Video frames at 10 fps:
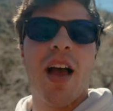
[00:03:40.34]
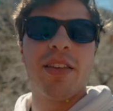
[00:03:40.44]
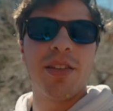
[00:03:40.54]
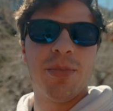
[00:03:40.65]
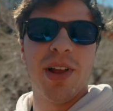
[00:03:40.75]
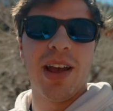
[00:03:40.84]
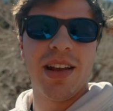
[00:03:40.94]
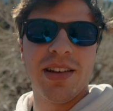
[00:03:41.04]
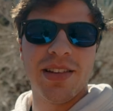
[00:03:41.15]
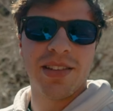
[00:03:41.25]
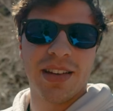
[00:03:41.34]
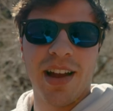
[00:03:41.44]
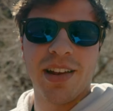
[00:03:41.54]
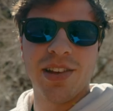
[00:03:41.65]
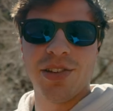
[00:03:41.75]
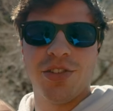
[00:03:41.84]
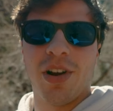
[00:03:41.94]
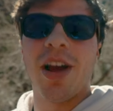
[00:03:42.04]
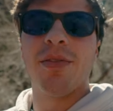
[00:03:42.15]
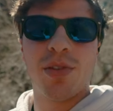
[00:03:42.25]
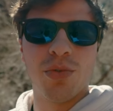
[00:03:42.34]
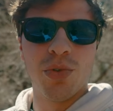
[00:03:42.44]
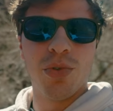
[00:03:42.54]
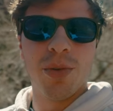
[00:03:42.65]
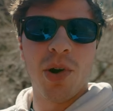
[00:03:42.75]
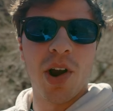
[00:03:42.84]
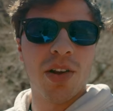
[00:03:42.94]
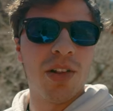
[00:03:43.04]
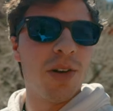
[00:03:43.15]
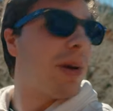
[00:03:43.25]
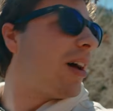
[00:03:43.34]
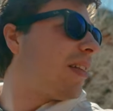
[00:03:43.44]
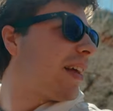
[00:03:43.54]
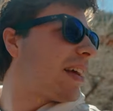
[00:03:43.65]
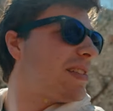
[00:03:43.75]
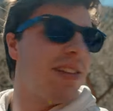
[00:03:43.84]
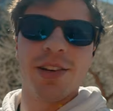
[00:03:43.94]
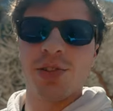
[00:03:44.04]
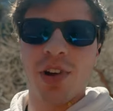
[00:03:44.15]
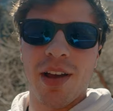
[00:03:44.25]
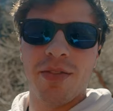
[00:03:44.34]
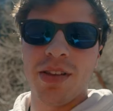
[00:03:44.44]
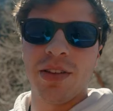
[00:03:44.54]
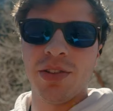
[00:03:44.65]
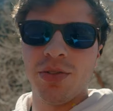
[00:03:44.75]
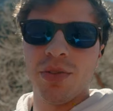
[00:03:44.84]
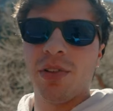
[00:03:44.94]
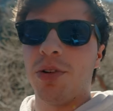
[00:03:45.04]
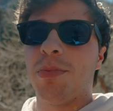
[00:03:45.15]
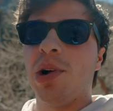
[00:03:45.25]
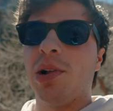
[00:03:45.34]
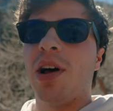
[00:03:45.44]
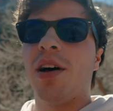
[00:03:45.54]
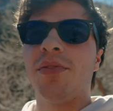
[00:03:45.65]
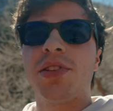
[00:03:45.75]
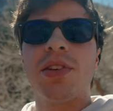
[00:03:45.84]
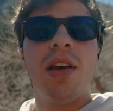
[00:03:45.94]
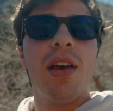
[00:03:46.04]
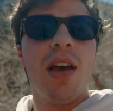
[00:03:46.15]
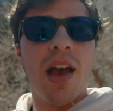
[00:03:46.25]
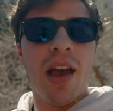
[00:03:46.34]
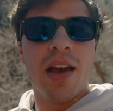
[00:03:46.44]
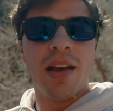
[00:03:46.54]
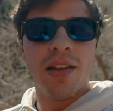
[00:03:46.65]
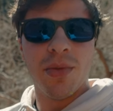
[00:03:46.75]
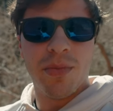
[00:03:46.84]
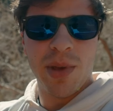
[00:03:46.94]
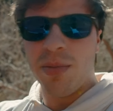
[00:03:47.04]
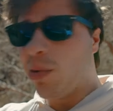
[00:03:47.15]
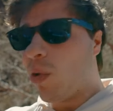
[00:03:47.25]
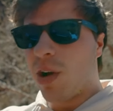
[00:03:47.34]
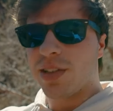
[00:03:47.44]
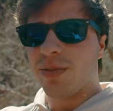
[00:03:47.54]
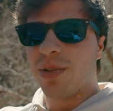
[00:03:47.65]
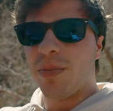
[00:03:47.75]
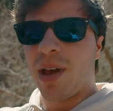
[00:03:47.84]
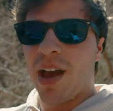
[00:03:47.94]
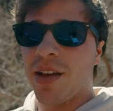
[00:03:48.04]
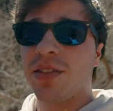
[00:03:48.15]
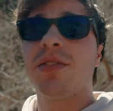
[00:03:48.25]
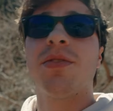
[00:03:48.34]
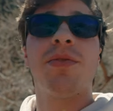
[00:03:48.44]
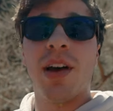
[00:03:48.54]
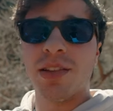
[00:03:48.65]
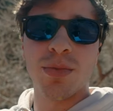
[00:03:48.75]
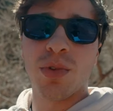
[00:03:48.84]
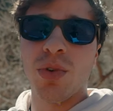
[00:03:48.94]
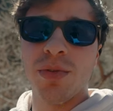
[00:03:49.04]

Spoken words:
think the plan is to kind of drive through the park a little bit on like a scenic drive and then do the little pull-offs and maybe walk some of the paths, find some cool